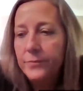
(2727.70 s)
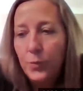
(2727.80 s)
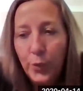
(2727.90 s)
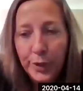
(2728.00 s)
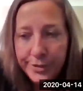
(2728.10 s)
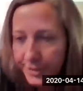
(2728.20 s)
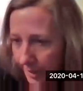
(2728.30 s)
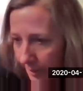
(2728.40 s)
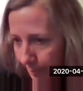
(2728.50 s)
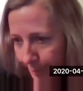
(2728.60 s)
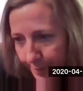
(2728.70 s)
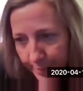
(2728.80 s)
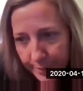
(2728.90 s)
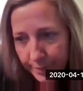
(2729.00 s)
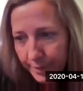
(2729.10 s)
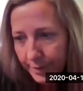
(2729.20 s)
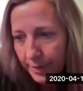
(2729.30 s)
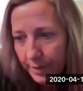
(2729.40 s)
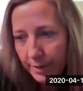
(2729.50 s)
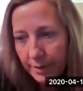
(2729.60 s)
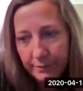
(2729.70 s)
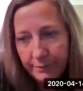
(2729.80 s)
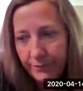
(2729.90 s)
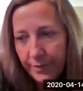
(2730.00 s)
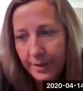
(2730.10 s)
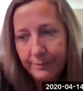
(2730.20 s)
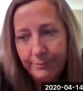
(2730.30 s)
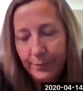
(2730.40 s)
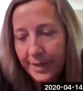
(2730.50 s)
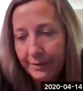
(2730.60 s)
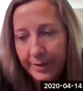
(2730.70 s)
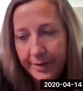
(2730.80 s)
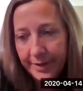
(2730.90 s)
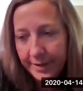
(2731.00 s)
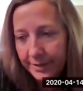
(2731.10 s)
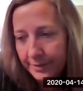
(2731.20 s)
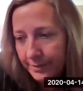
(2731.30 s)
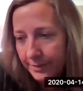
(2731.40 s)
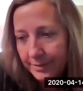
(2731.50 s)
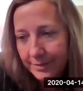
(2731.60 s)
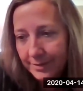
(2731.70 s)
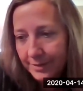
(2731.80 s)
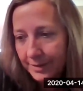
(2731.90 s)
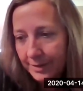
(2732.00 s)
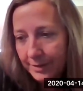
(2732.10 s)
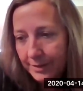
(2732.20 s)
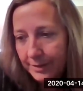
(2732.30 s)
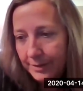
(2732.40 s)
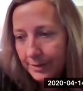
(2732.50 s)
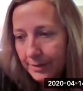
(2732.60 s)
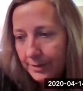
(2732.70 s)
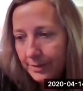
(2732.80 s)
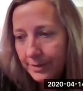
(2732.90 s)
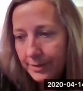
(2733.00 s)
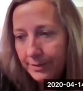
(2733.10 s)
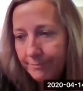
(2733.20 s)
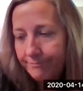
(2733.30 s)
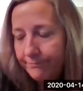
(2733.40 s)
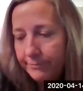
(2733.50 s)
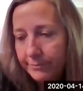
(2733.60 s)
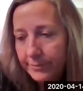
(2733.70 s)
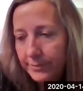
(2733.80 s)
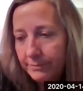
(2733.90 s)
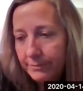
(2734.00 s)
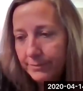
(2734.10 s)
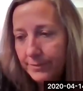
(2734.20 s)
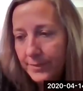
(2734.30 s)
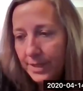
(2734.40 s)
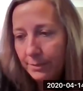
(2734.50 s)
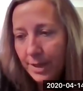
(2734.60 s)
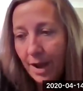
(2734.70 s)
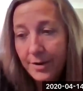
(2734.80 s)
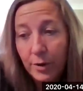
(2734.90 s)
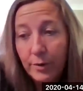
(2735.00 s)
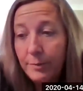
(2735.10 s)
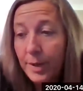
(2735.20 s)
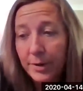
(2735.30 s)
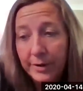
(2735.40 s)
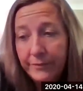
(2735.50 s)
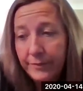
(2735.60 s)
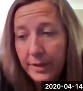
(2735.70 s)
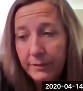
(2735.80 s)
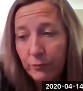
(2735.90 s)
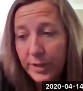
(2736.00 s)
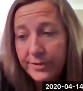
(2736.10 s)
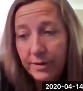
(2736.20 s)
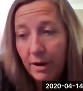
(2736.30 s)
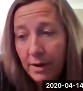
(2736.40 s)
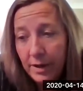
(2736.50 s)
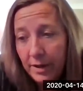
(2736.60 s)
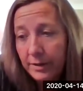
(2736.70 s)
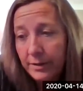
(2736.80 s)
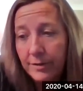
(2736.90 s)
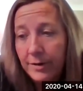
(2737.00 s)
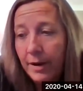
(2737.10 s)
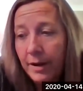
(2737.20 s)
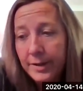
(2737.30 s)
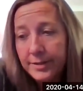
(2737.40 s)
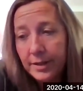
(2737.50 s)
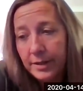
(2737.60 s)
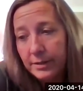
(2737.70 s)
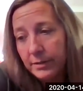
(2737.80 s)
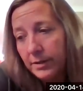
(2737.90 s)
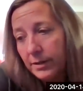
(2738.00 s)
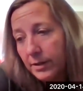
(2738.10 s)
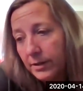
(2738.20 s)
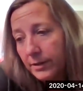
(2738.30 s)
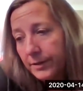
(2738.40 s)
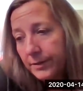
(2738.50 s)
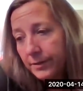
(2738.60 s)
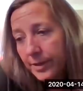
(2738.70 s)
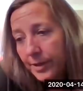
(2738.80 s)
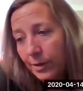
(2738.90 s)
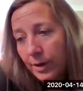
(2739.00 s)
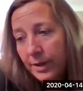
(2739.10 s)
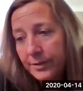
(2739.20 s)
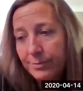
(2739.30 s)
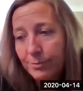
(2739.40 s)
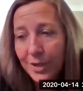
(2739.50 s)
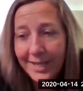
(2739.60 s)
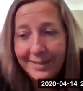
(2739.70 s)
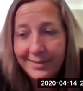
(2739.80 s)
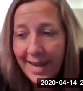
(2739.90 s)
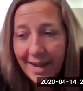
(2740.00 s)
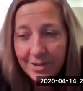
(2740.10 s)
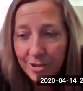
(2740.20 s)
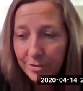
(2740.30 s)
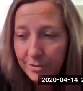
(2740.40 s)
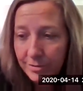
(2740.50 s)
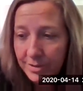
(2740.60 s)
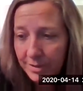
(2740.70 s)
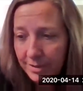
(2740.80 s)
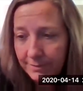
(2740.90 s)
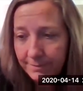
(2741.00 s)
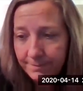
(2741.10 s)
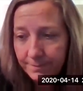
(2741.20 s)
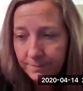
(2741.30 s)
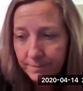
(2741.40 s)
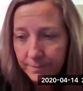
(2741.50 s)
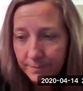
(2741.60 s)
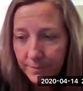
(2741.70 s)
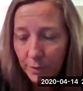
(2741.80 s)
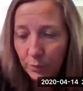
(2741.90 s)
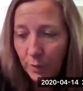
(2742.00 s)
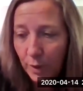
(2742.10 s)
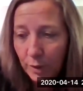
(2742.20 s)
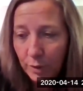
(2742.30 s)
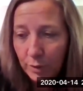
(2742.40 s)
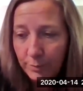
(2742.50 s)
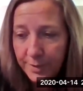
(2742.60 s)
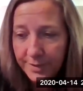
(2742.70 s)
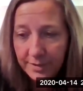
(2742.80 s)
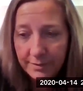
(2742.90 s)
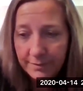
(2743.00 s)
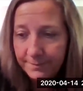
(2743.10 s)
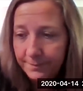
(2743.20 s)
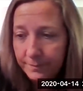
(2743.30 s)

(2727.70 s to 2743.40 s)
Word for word: worship of the whatever it is. The demon. I don't remember if we saw it or not. I, you know, it's more like statues and the robes and